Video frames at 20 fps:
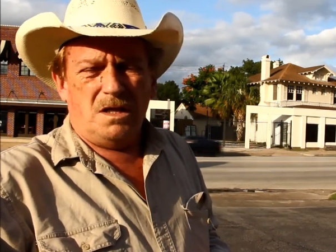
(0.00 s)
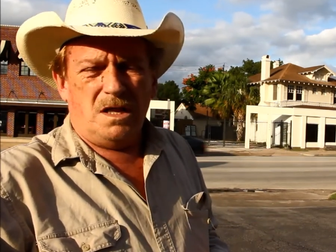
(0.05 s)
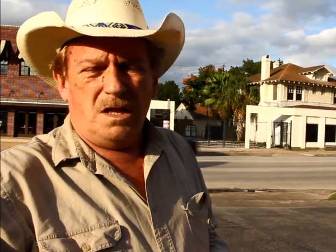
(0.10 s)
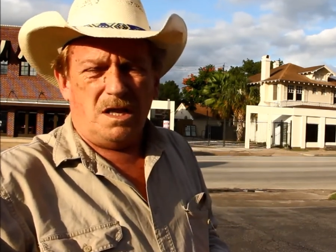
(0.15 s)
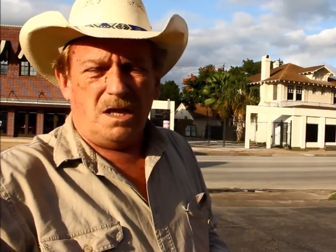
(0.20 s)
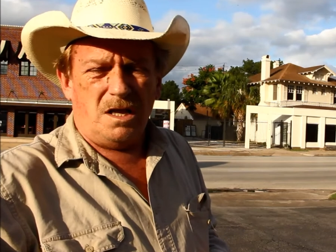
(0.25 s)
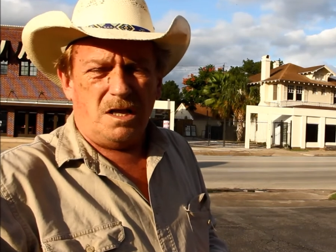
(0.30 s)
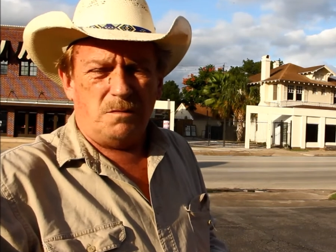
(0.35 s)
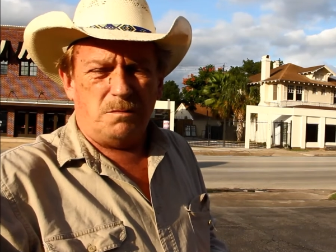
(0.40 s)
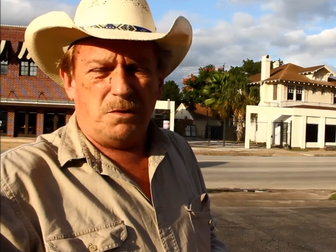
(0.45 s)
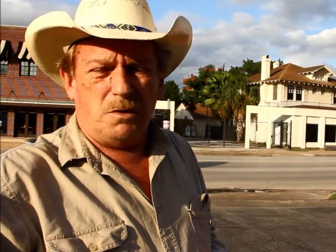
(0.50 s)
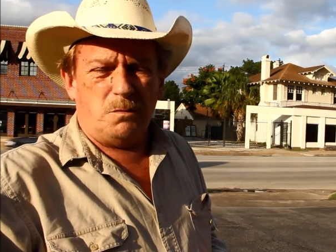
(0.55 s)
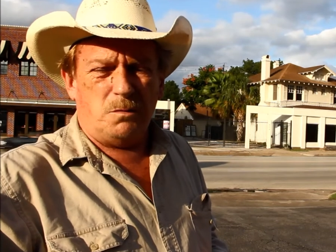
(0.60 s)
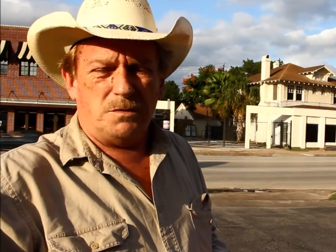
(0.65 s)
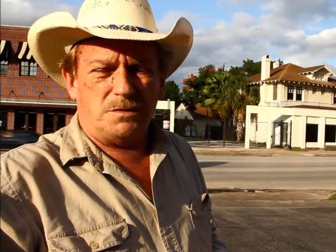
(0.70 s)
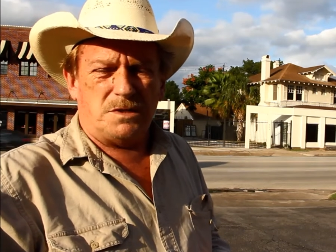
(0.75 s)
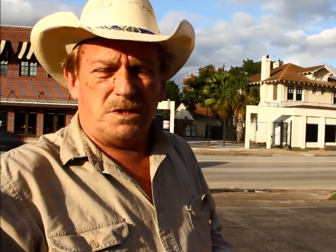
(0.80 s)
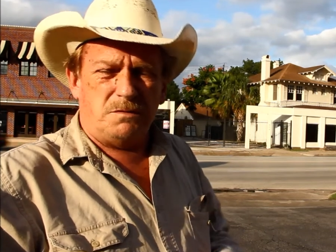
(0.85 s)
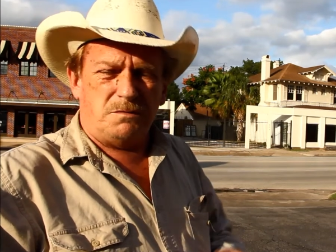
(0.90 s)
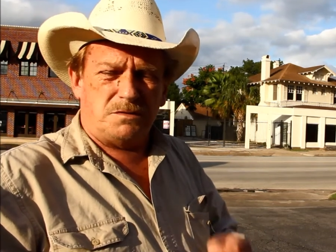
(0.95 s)
uh, but
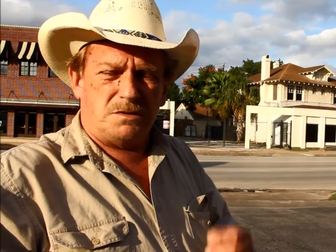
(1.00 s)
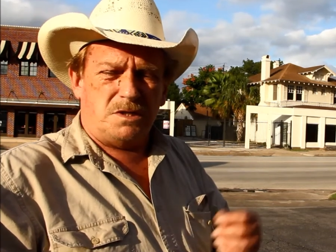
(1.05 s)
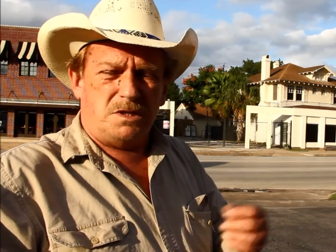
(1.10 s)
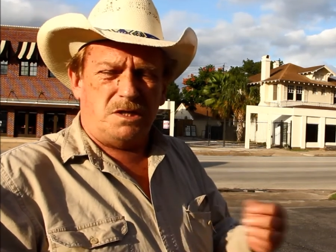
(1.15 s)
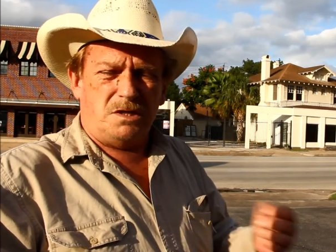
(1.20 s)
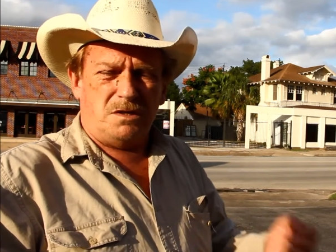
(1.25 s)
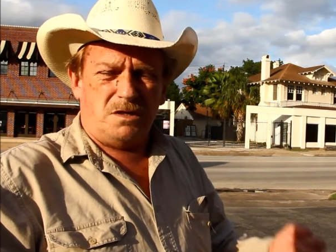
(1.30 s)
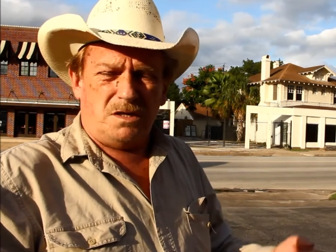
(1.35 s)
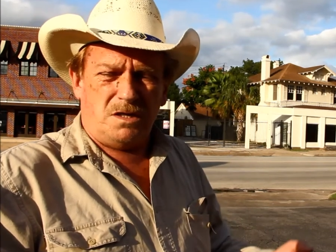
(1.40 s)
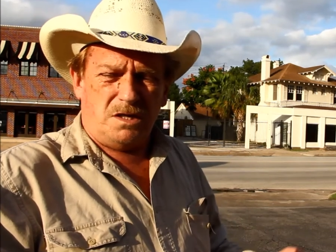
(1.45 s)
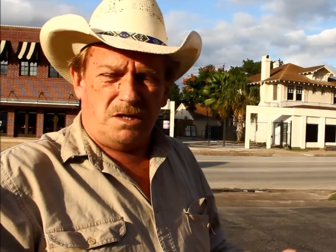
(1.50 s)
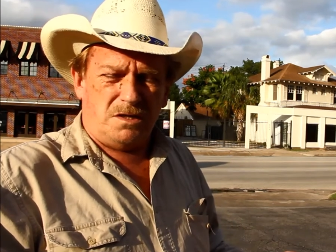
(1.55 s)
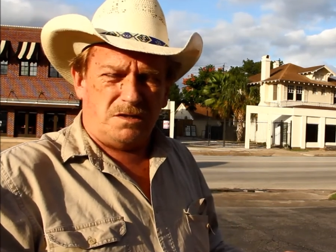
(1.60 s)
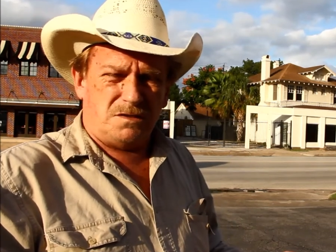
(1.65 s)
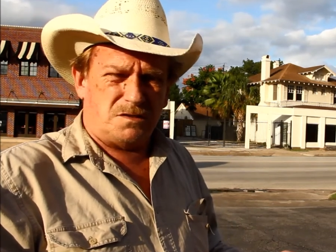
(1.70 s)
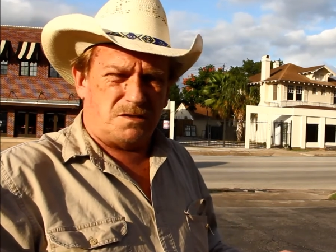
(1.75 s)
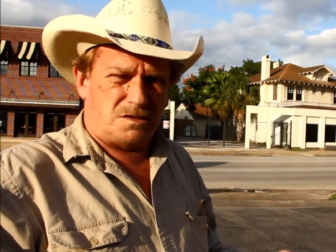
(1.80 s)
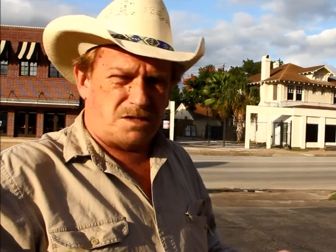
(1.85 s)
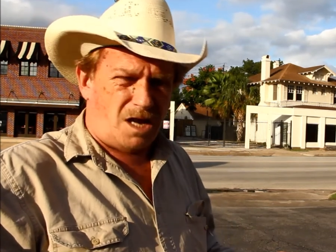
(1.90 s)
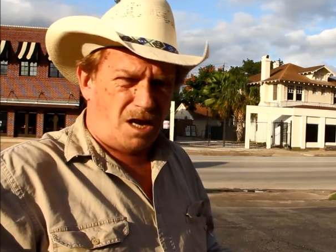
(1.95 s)
was he was he,
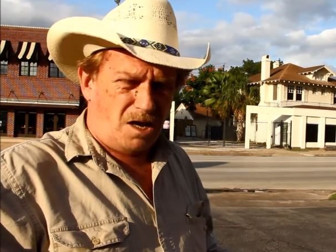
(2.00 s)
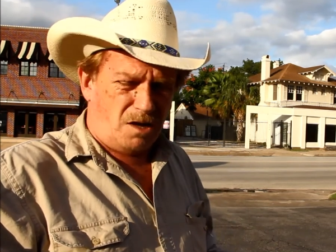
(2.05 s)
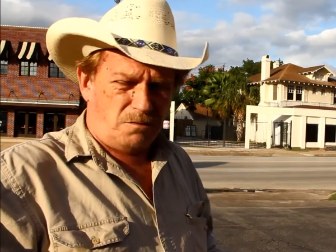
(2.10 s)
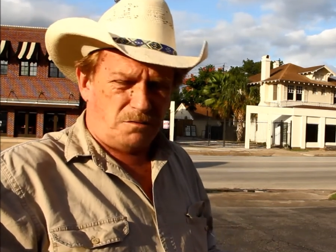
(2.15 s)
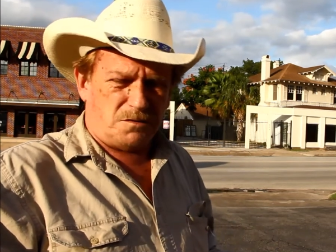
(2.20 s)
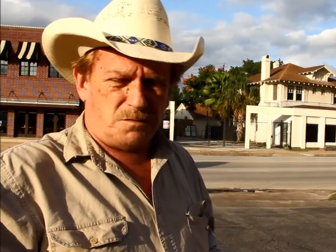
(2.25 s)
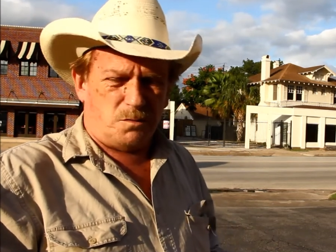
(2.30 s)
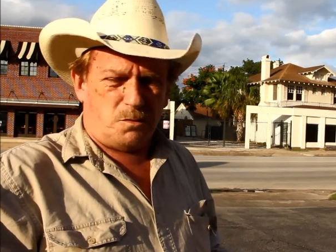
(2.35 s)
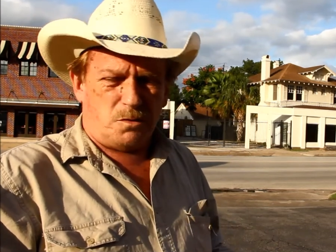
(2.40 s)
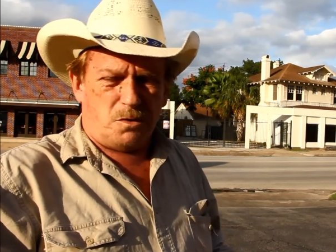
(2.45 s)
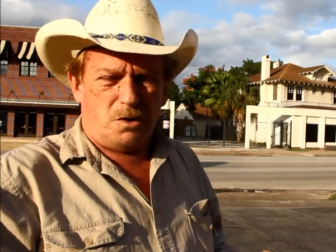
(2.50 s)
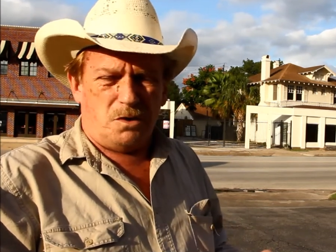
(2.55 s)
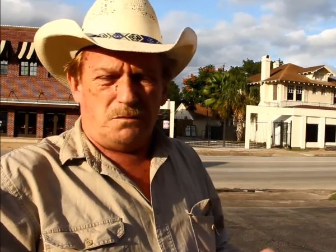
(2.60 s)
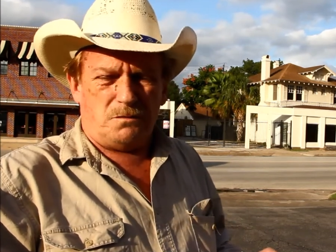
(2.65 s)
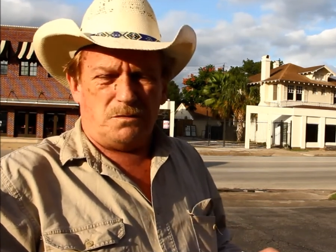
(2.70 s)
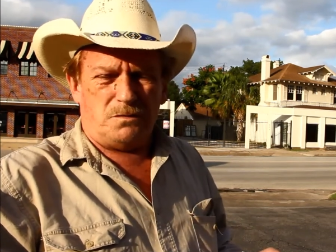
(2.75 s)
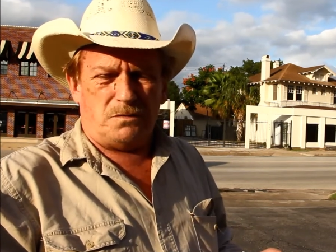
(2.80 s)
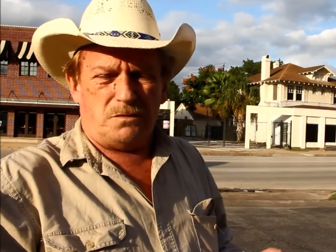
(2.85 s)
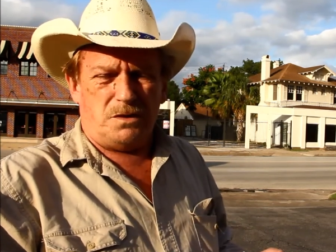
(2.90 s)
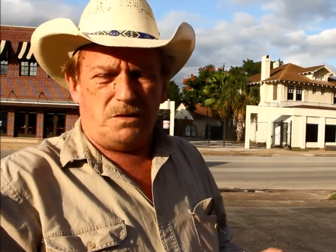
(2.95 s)
his style was more
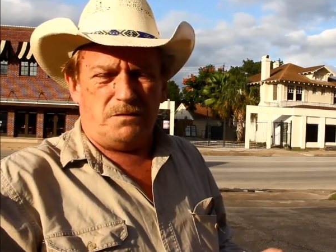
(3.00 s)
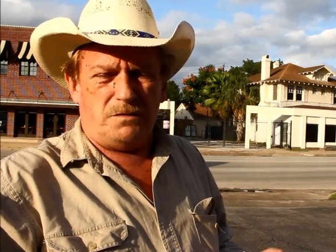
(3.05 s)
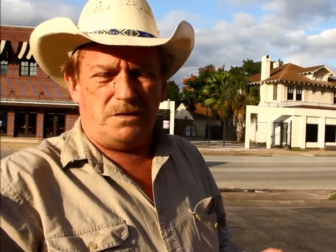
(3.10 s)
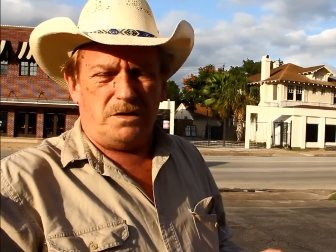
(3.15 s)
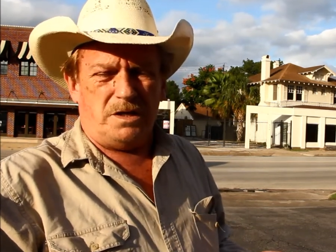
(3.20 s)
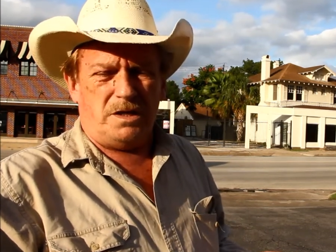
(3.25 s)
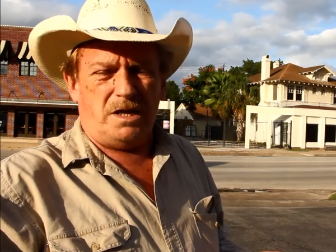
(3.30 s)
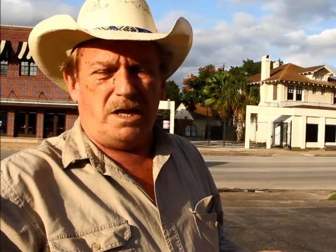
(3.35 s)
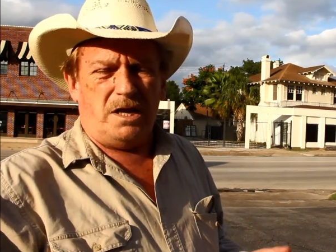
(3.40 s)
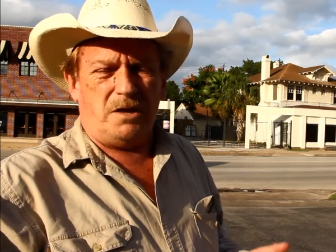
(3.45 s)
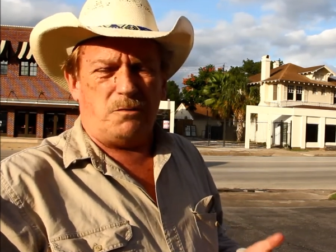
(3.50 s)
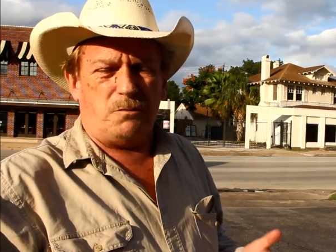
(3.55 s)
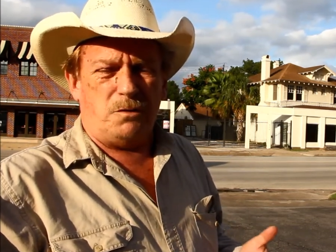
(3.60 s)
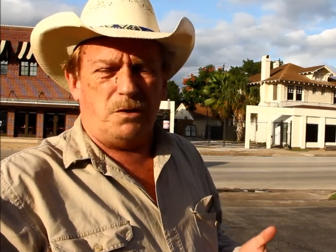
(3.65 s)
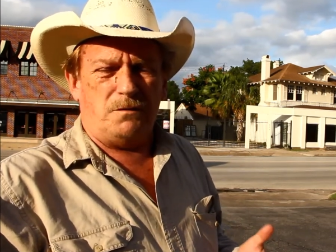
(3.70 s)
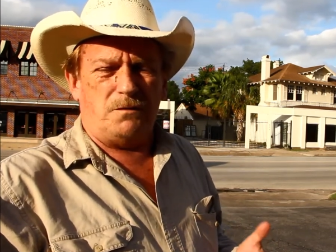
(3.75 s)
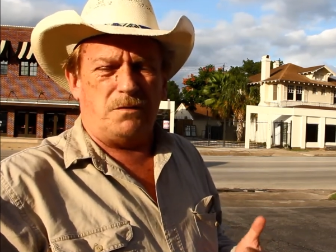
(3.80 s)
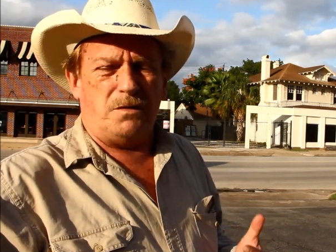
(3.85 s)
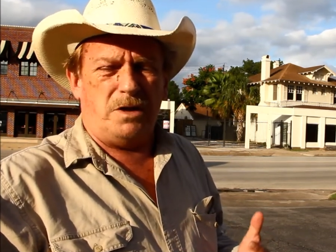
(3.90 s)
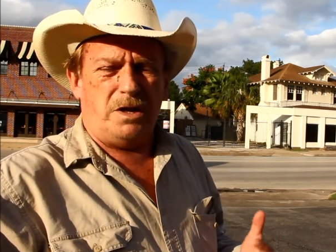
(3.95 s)
overdriven and had a
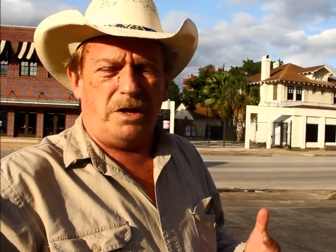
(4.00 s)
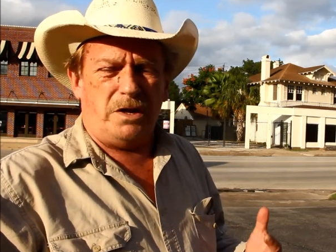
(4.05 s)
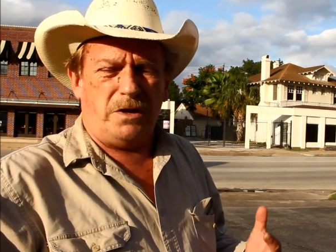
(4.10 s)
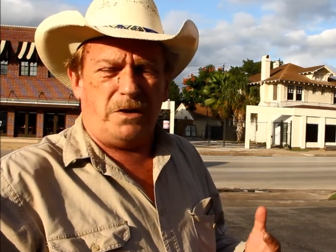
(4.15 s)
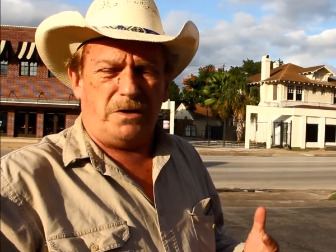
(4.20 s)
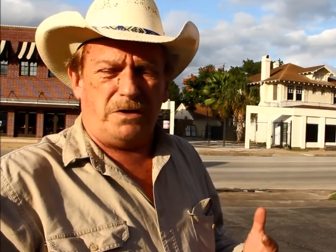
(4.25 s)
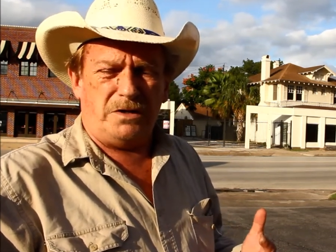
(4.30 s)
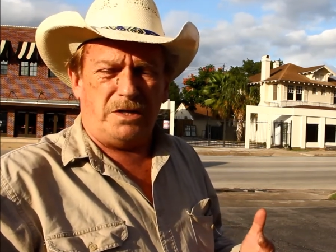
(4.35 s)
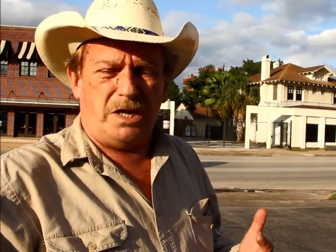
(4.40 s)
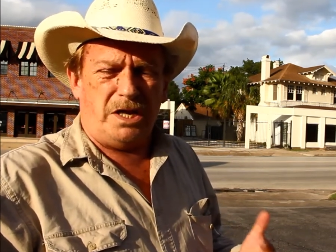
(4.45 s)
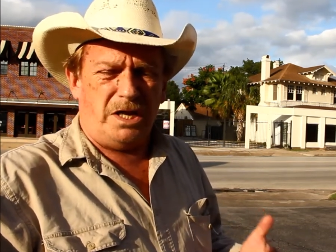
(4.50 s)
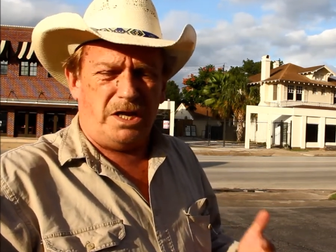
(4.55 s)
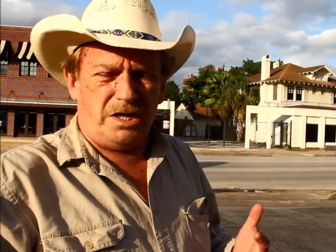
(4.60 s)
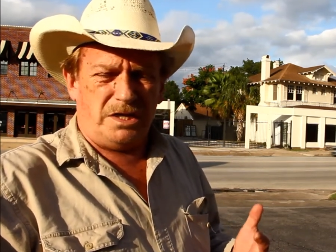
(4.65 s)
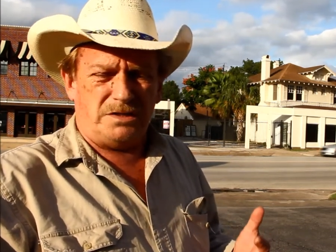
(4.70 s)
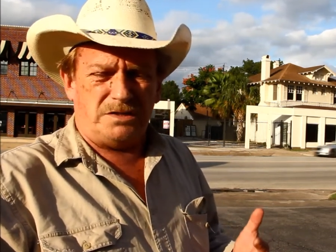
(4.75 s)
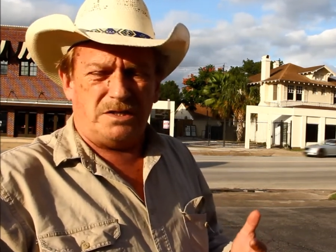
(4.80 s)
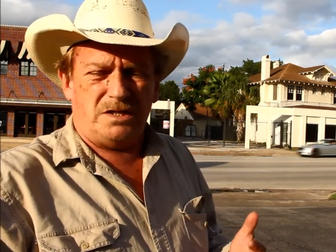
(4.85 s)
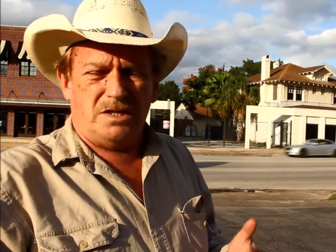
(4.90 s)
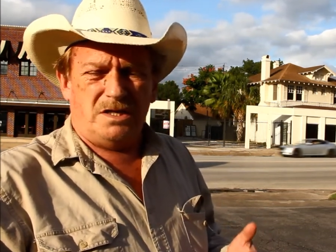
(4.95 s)
rougher air,
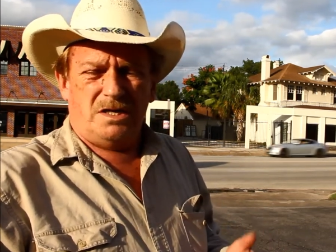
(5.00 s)
edge